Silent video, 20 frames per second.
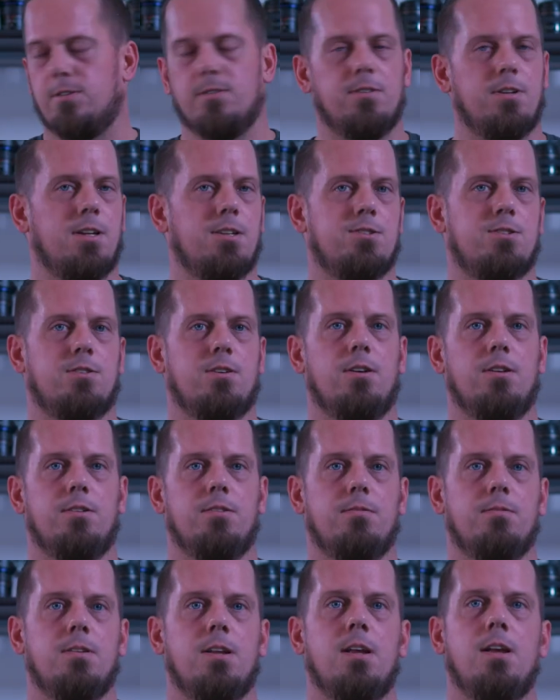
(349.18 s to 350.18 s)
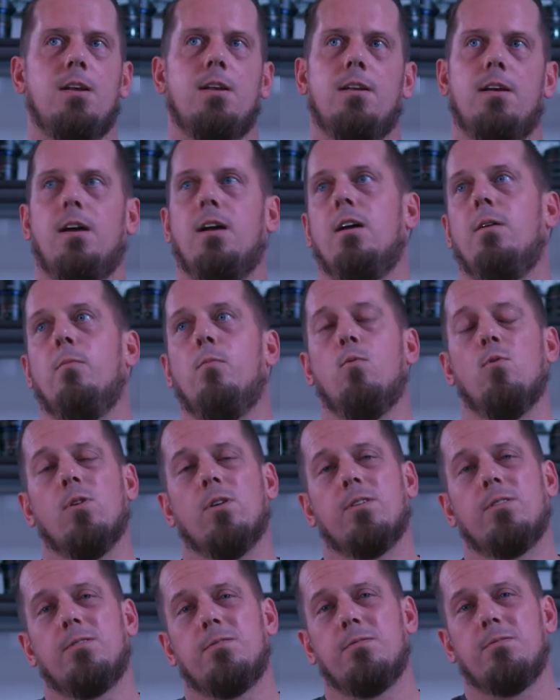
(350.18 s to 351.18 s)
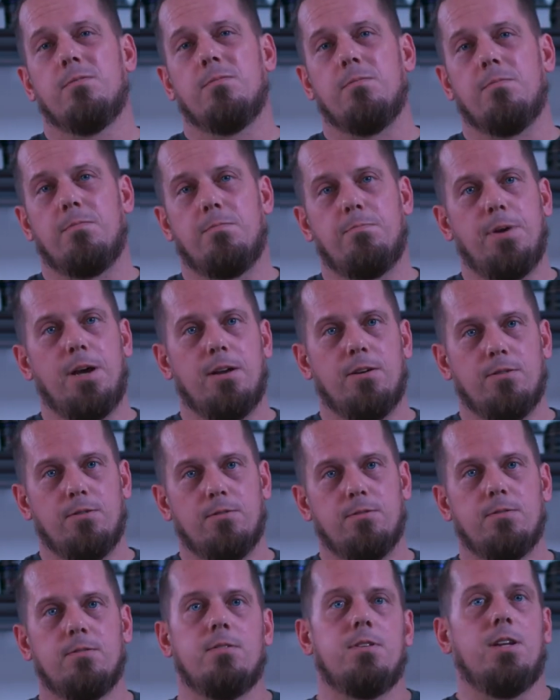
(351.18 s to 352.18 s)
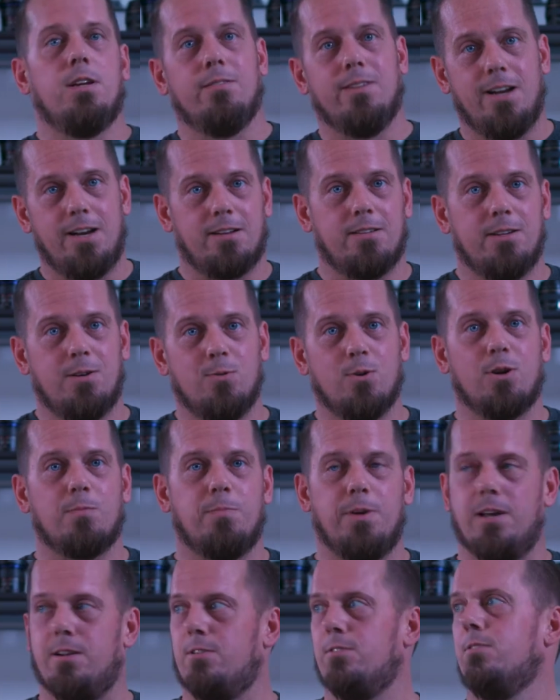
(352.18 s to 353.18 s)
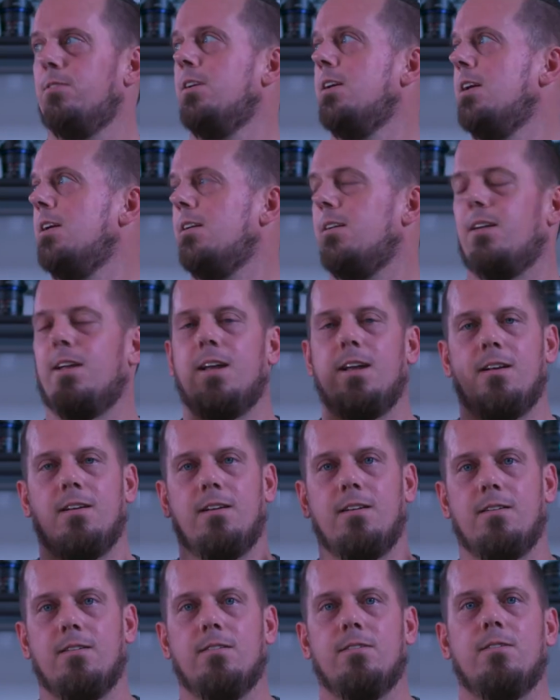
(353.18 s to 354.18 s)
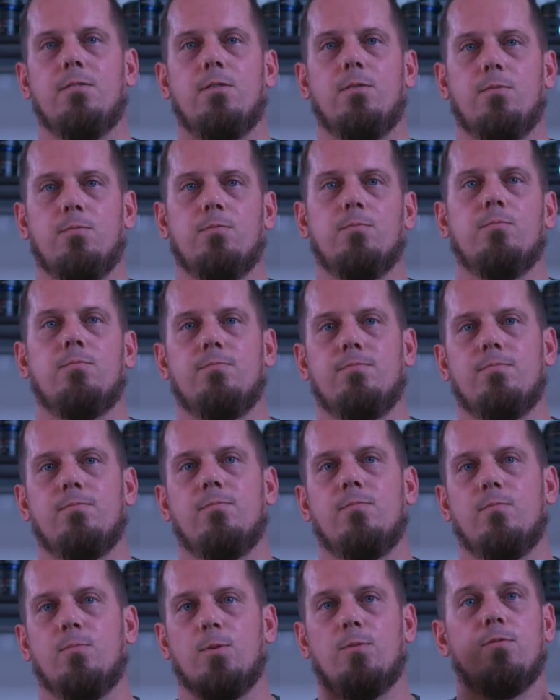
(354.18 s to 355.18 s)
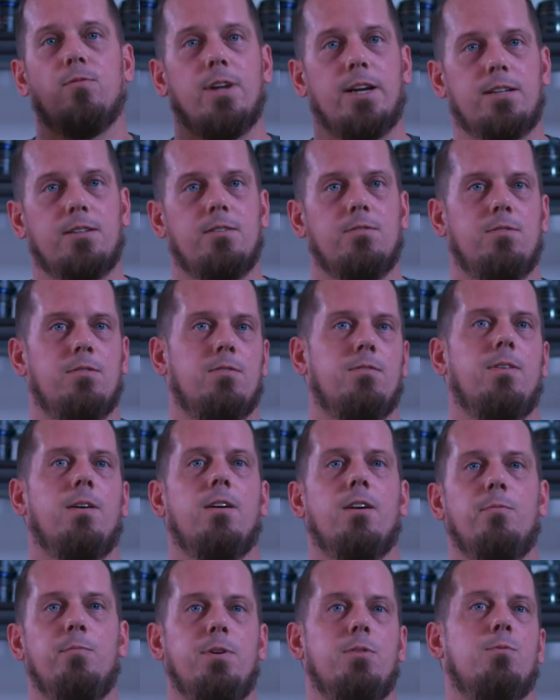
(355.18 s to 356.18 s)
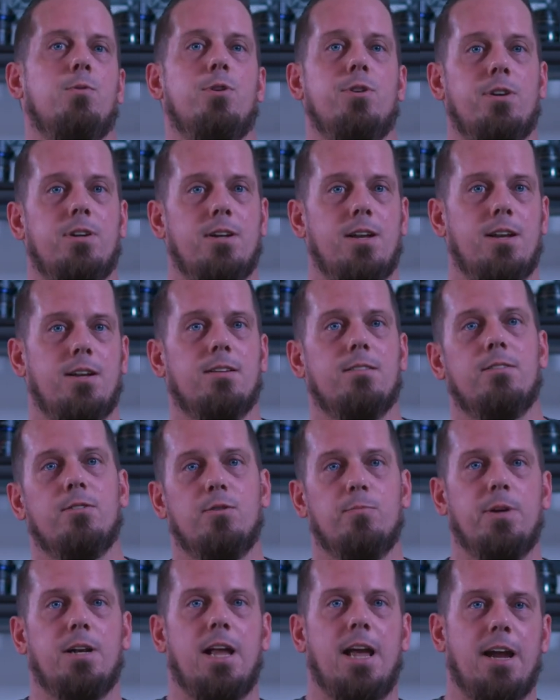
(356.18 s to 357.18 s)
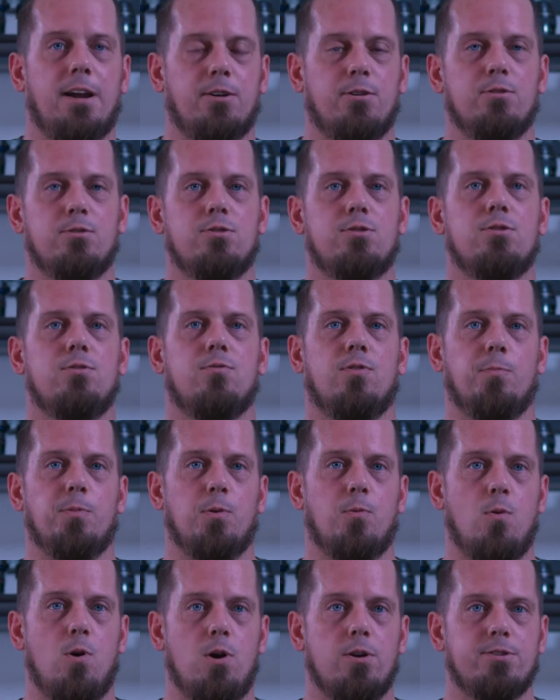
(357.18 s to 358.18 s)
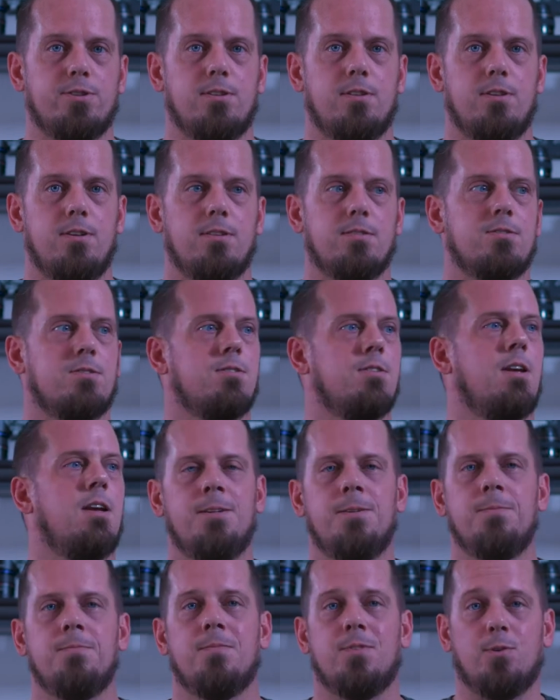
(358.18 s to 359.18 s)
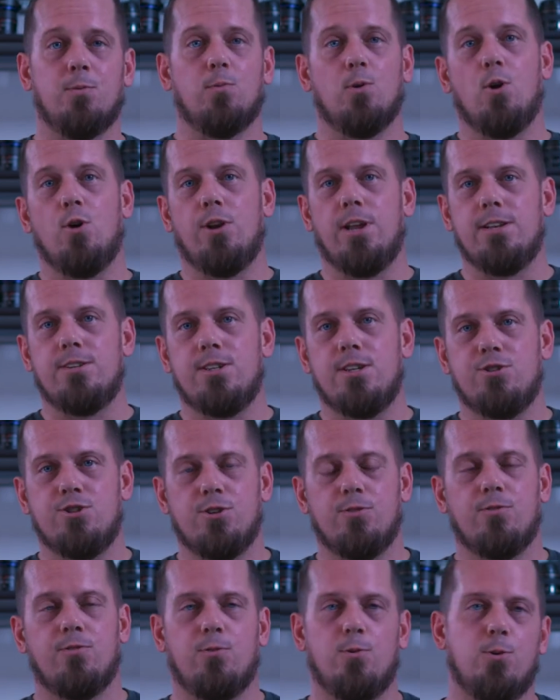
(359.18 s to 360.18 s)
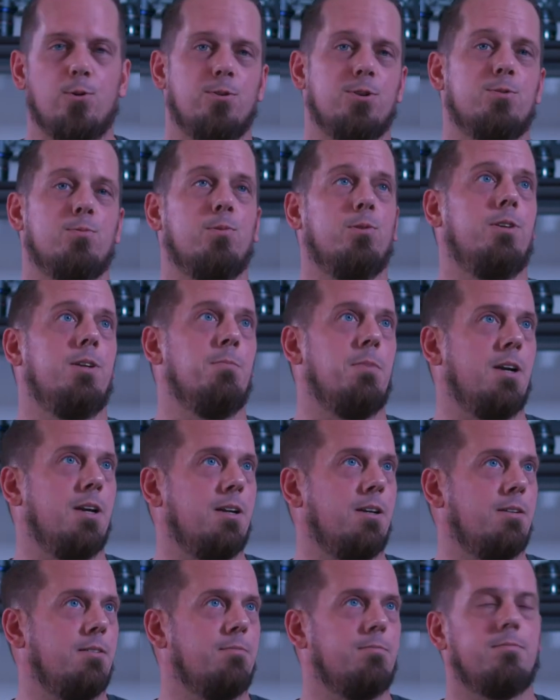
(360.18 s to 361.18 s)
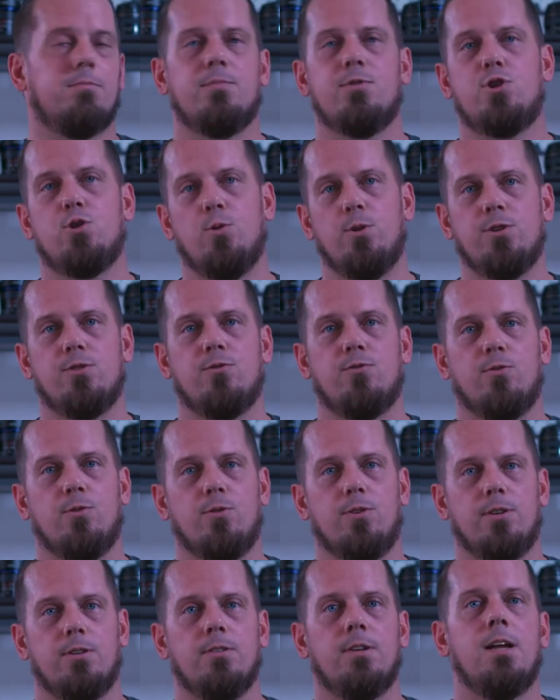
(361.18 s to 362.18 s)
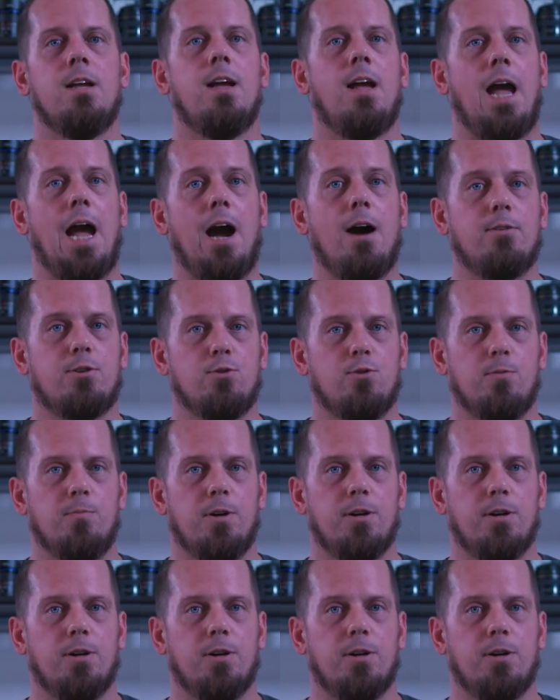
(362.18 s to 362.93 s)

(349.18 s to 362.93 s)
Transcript: and it's going to theoretically work better in a reflective environment where you're getting a little bit of echoes from the walls and things. The Rode NTG4 is really my choice for the outdoor